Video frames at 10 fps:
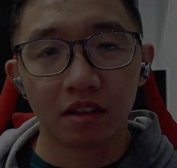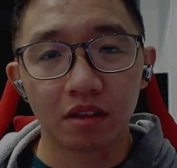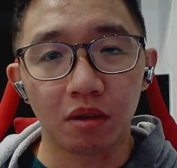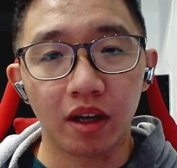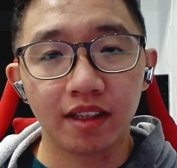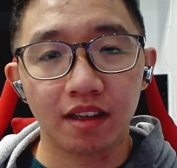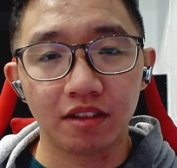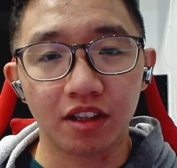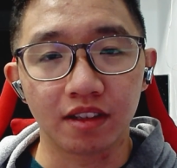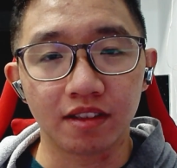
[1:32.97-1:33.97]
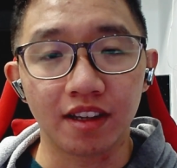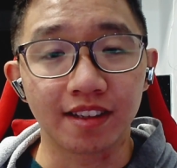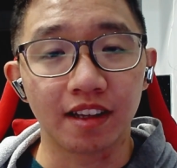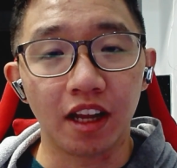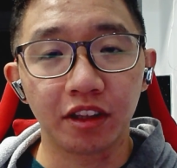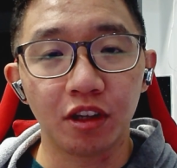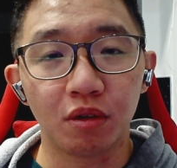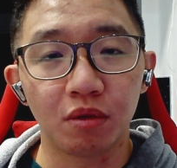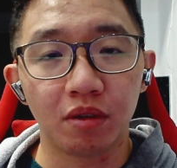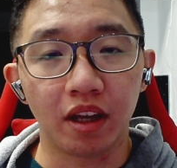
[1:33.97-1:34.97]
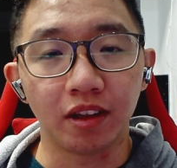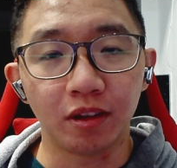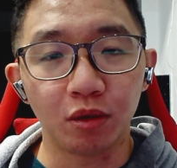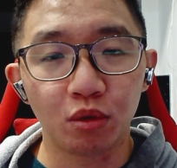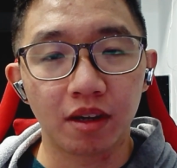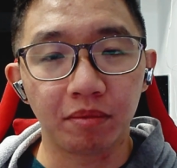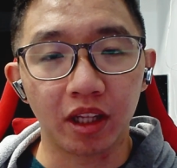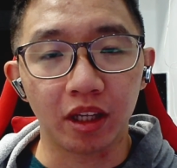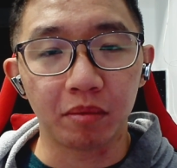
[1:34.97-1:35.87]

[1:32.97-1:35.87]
So I suggest just let go and do something